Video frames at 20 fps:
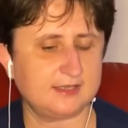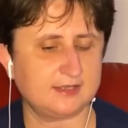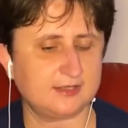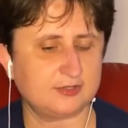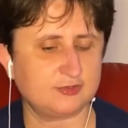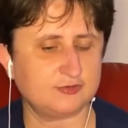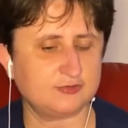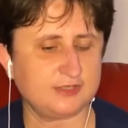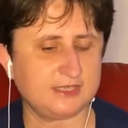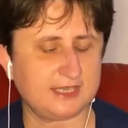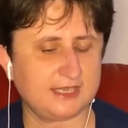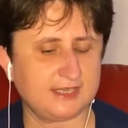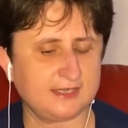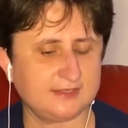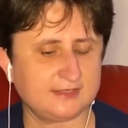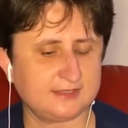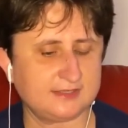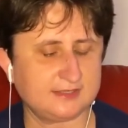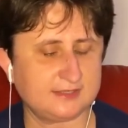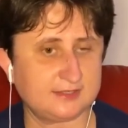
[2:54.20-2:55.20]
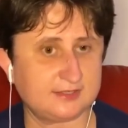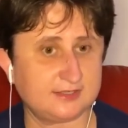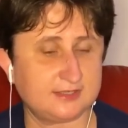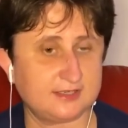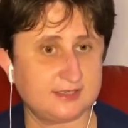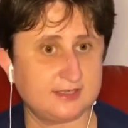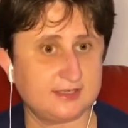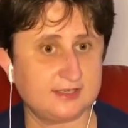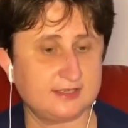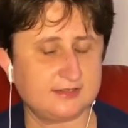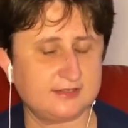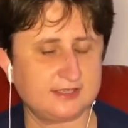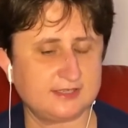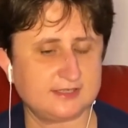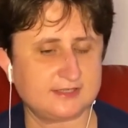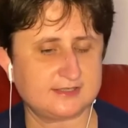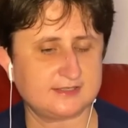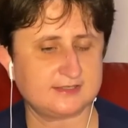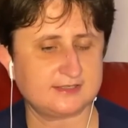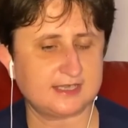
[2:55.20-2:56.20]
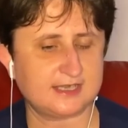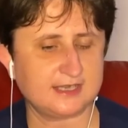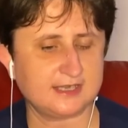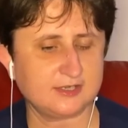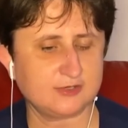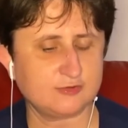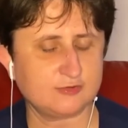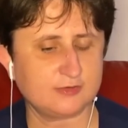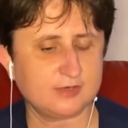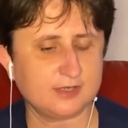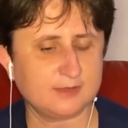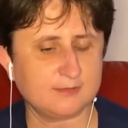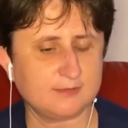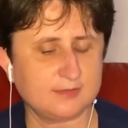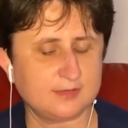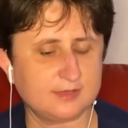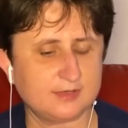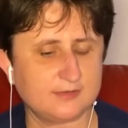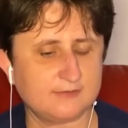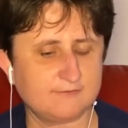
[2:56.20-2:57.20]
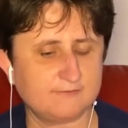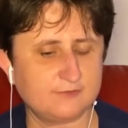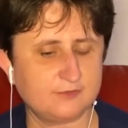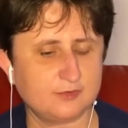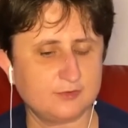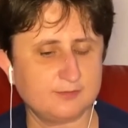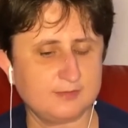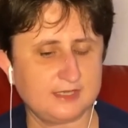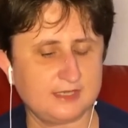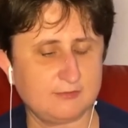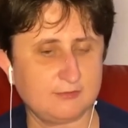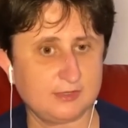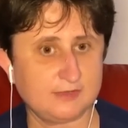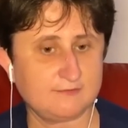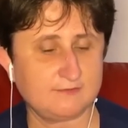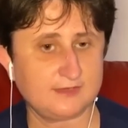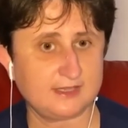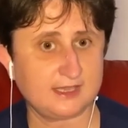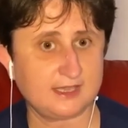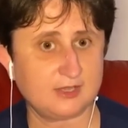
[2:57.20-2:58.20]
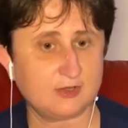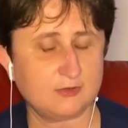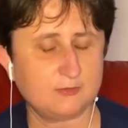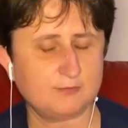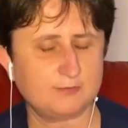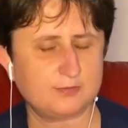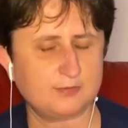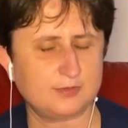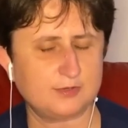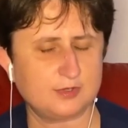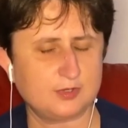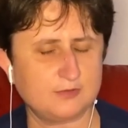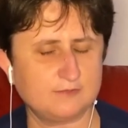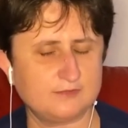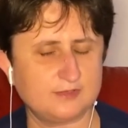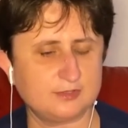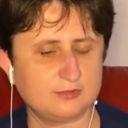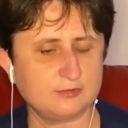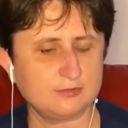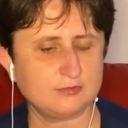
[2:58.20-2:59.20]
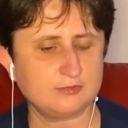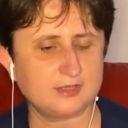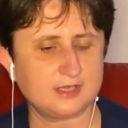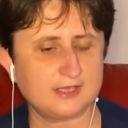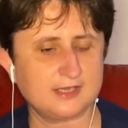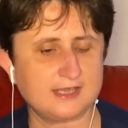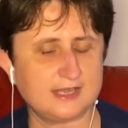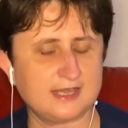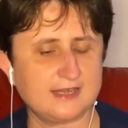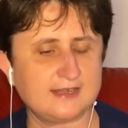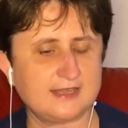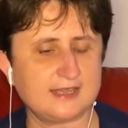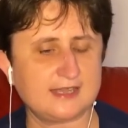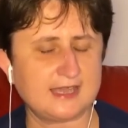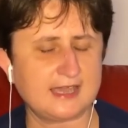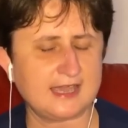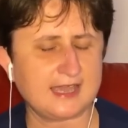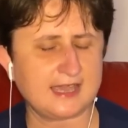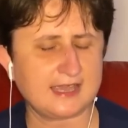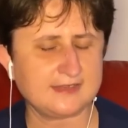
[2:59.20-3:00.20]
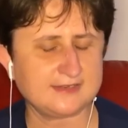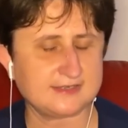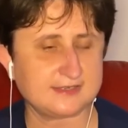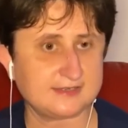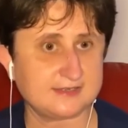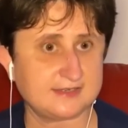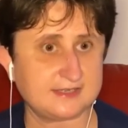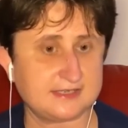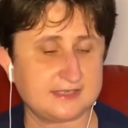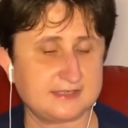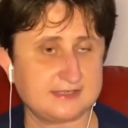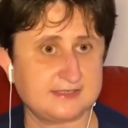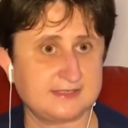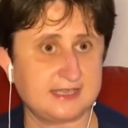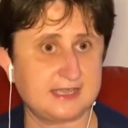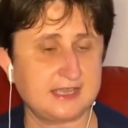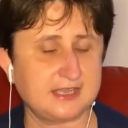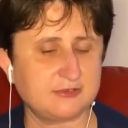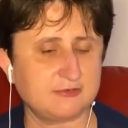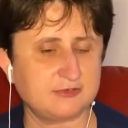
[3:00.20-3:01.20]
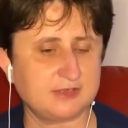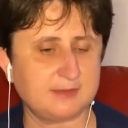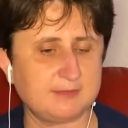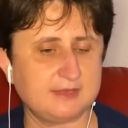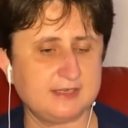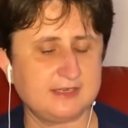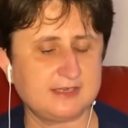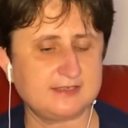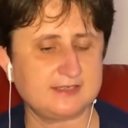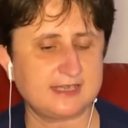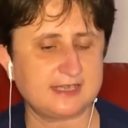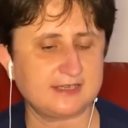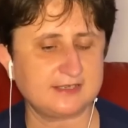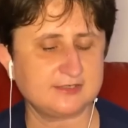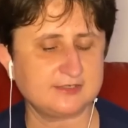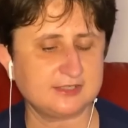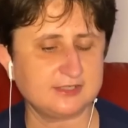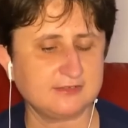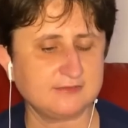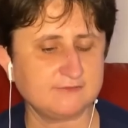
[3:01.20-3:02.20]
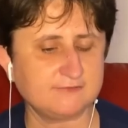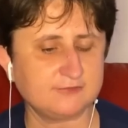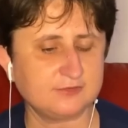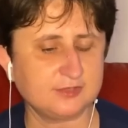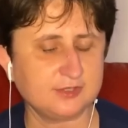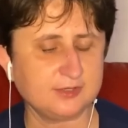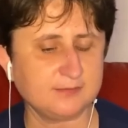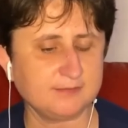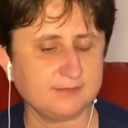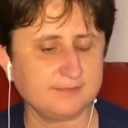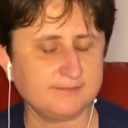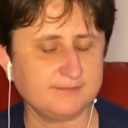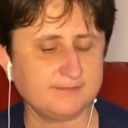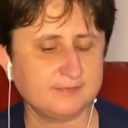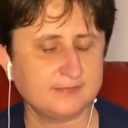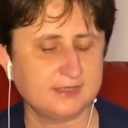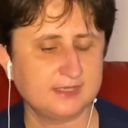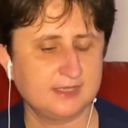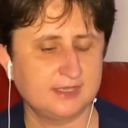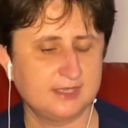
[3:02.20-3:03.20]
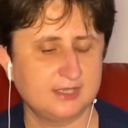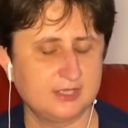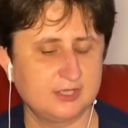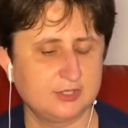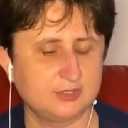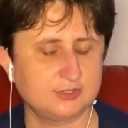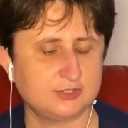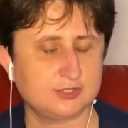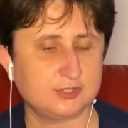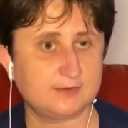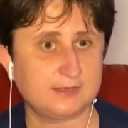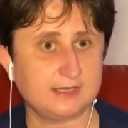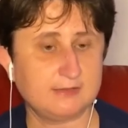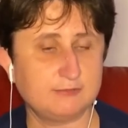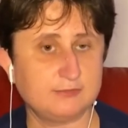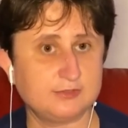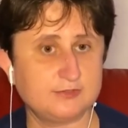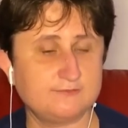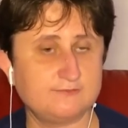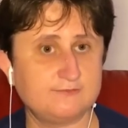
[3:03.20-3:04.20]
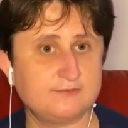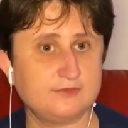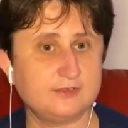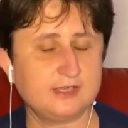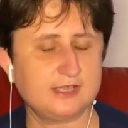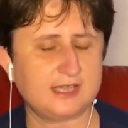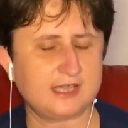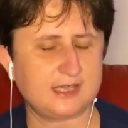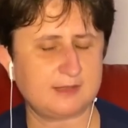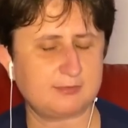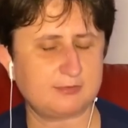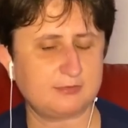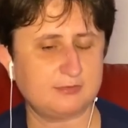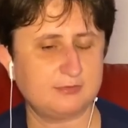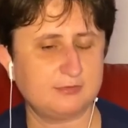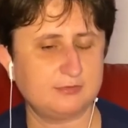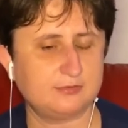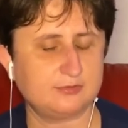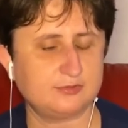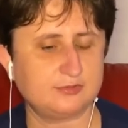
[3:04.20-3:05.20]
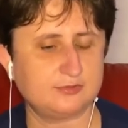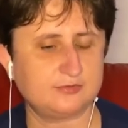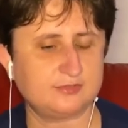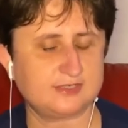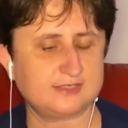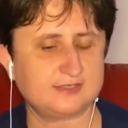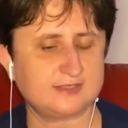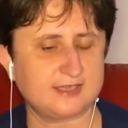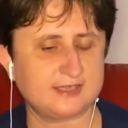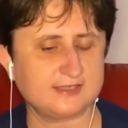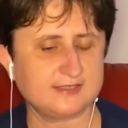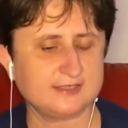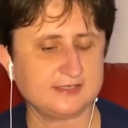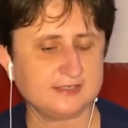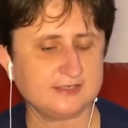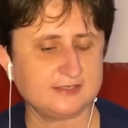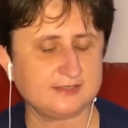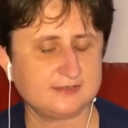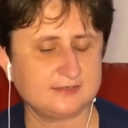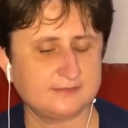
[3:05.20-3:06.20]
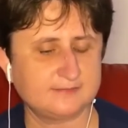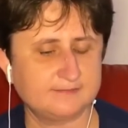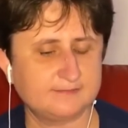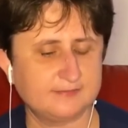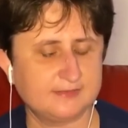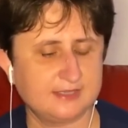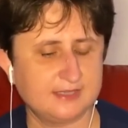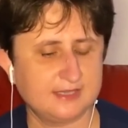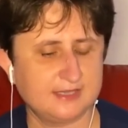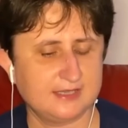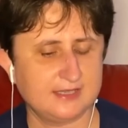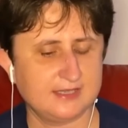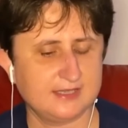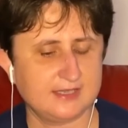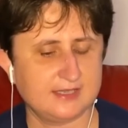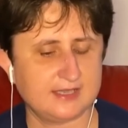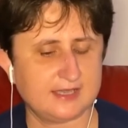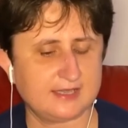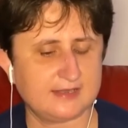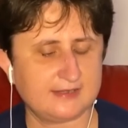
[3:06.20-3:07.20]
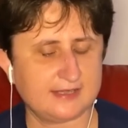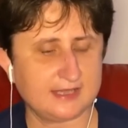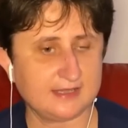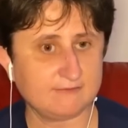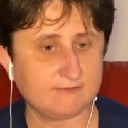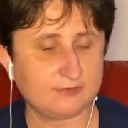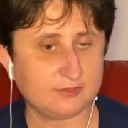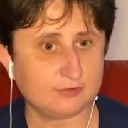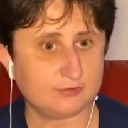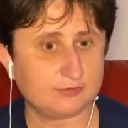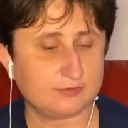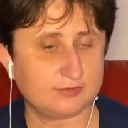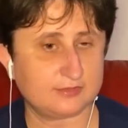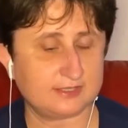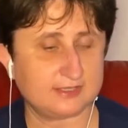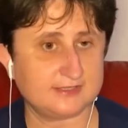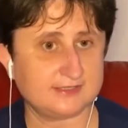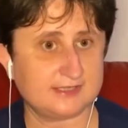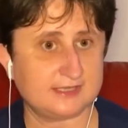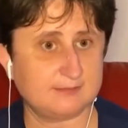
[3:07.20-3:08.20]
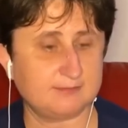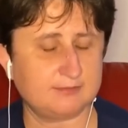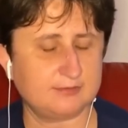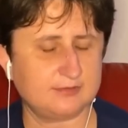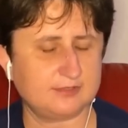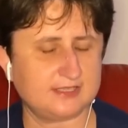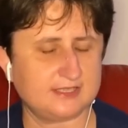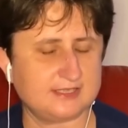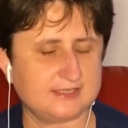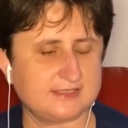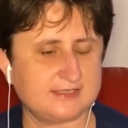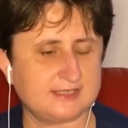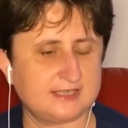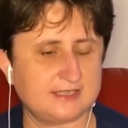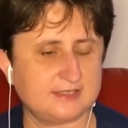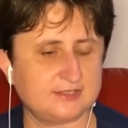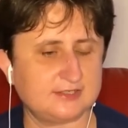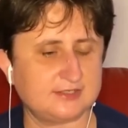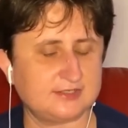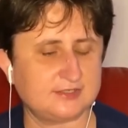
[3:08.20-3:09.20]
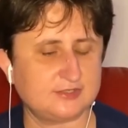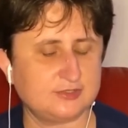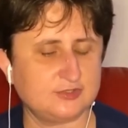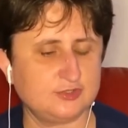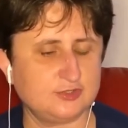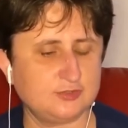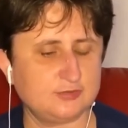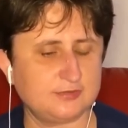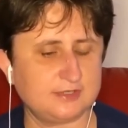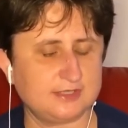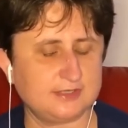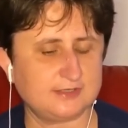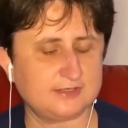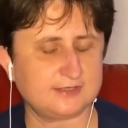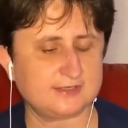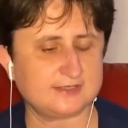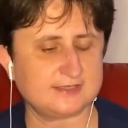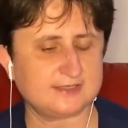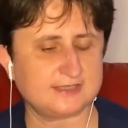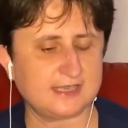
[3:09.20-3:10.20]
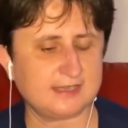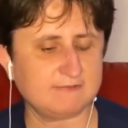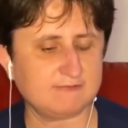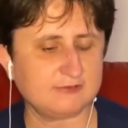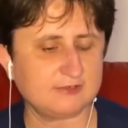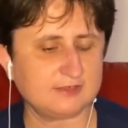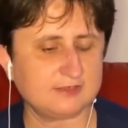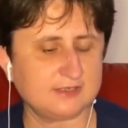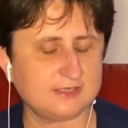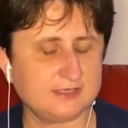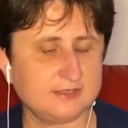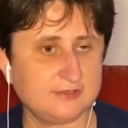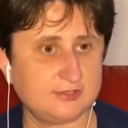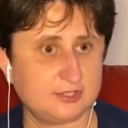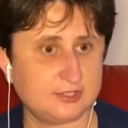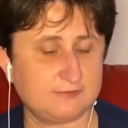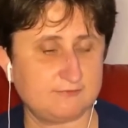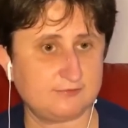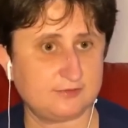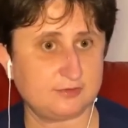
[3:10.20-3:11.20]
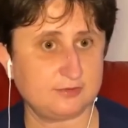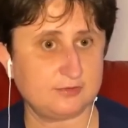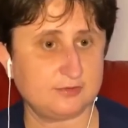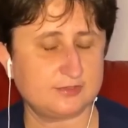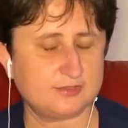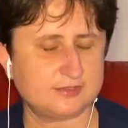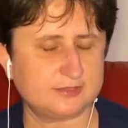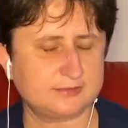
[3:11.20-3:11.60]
created this diagram for me with the help of the glue gun and I had this diagram a tactile form so I was fully able to discuss it. Another good example is that during several interviews